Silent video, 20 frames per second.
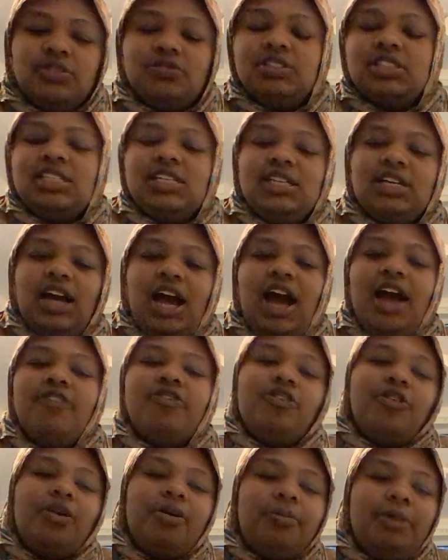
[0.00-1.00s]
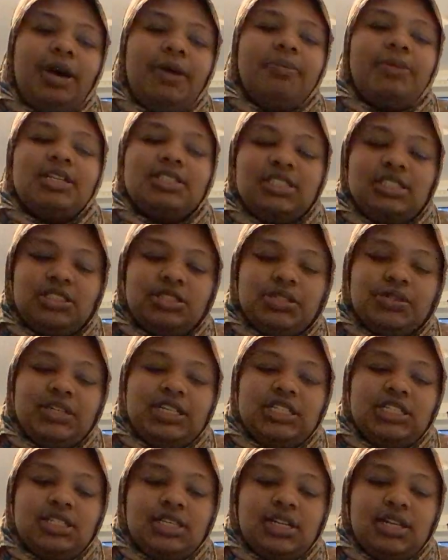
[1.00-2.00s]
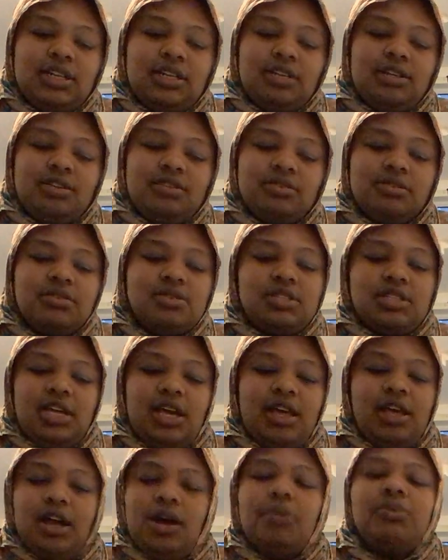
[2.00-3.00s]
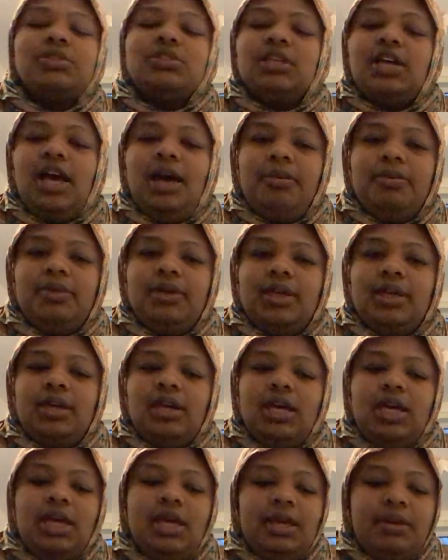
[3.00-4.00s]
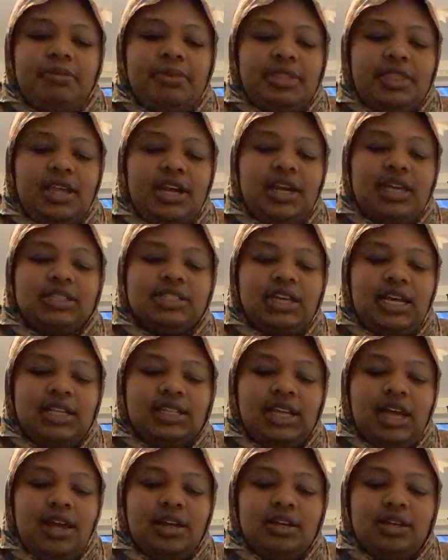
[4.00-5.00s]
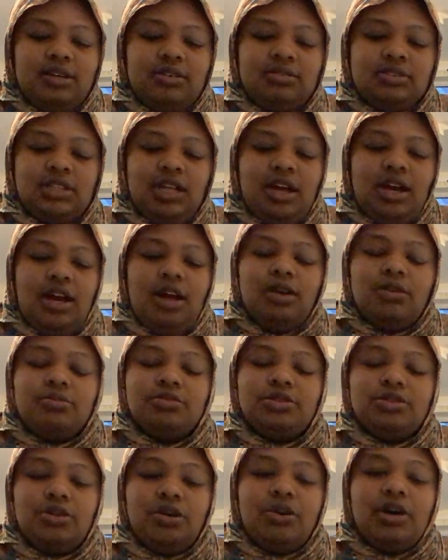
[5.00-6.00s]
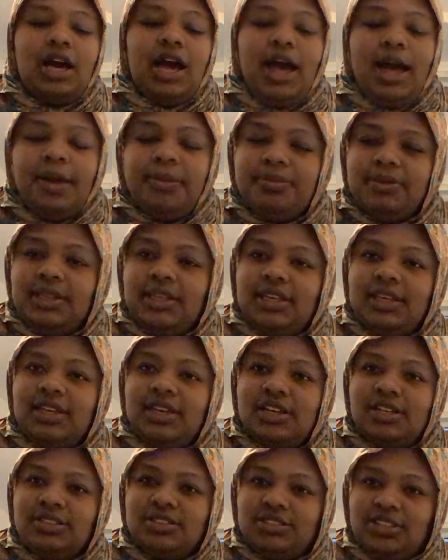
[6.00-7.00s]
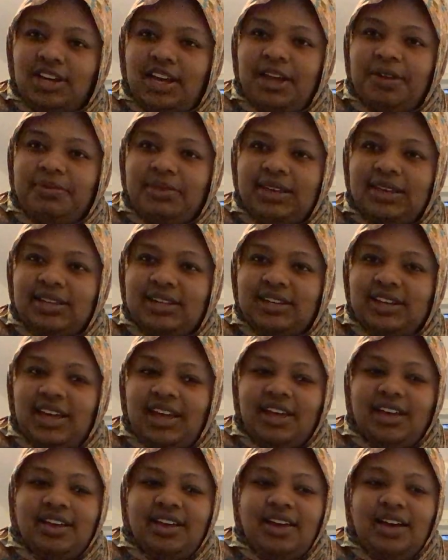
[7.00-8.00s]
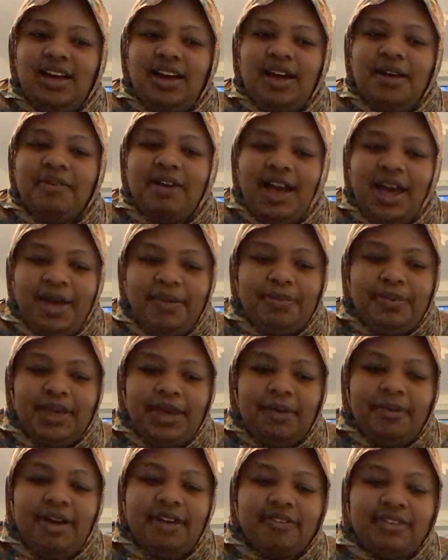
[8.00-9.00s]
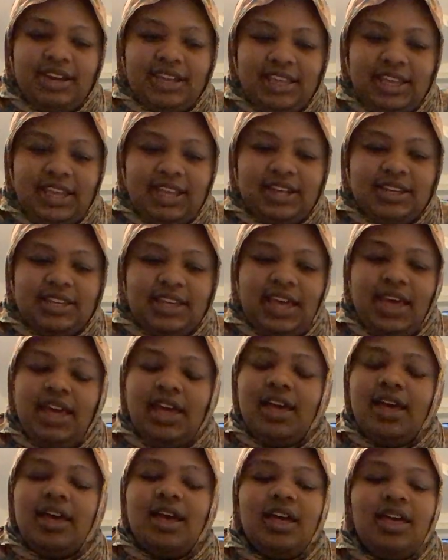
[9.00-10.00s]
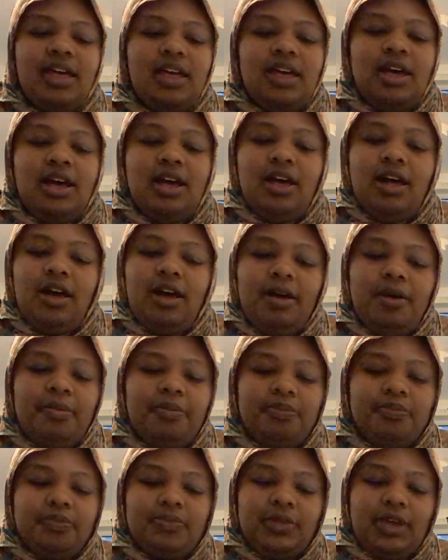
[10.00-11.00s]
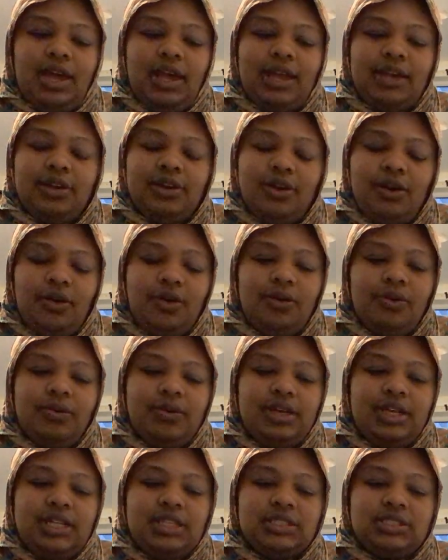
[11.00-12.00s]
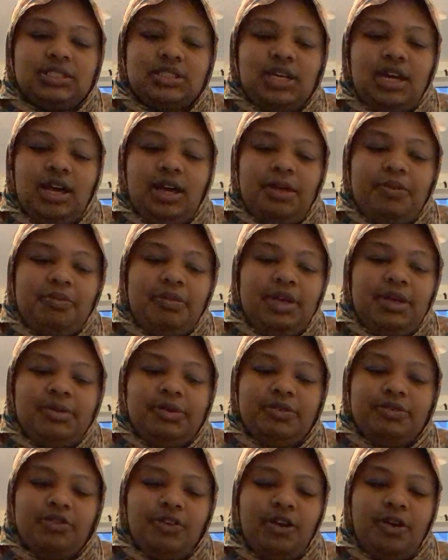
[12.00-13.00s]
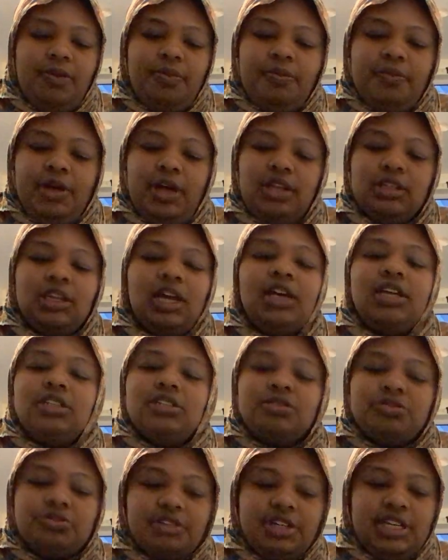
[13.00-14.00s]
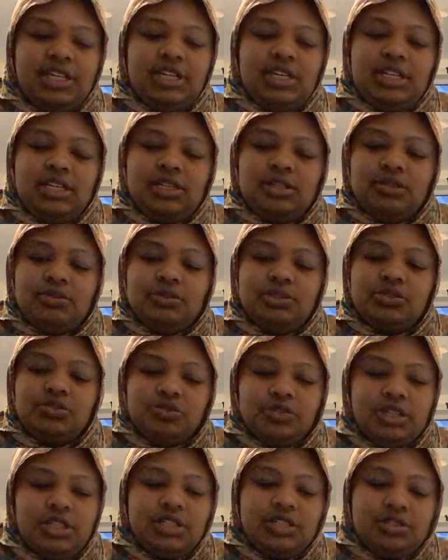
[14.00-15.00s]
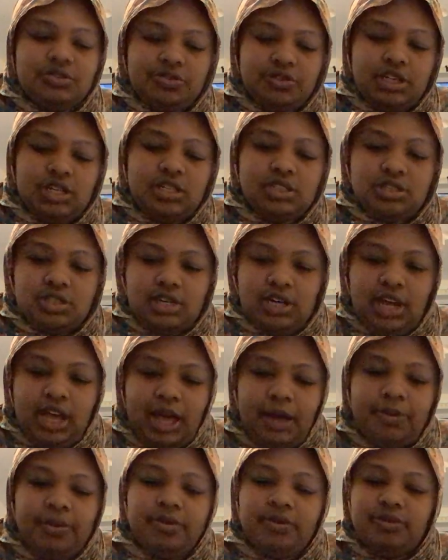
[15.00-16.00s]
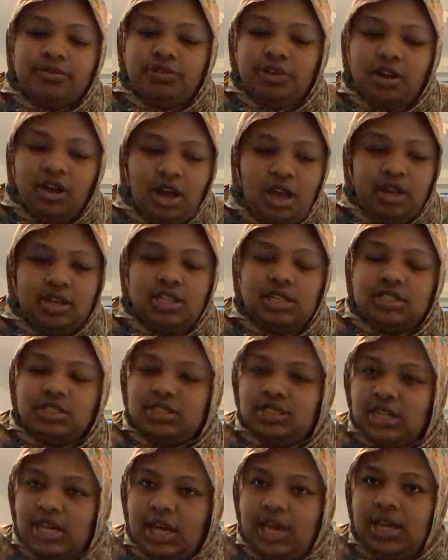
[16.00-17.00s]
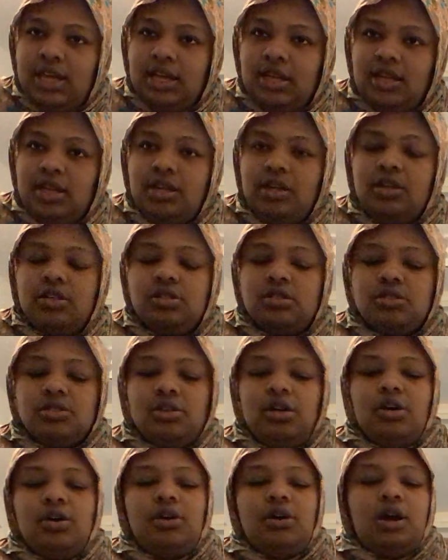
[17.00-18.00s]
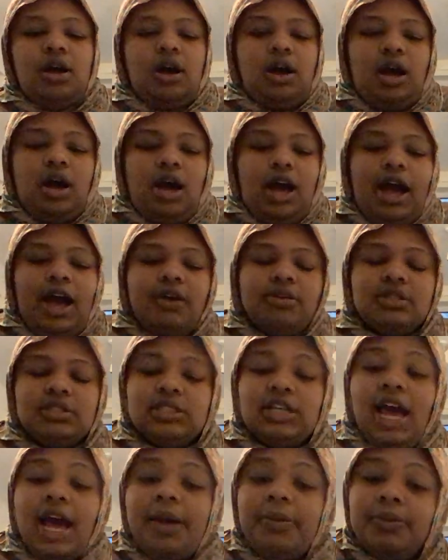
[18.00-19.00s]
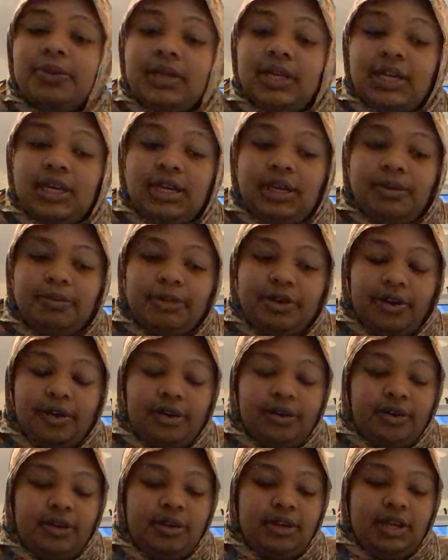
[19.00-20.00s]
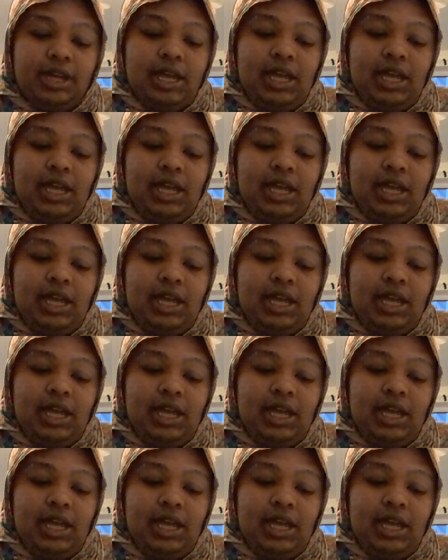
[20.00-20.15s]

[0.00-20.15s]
Obviously, I thought about my situation, and I was like, I wasn't happy. But then I sat down and I was like, oh, I'm so happy. Do you know what I mean? Like, I'm happy. I'm having a kid. Yeah. I know it's maybe wrong, but Allah has written it. What's written is written. It's gonna happen regardless. You get it? So I was happy, bro.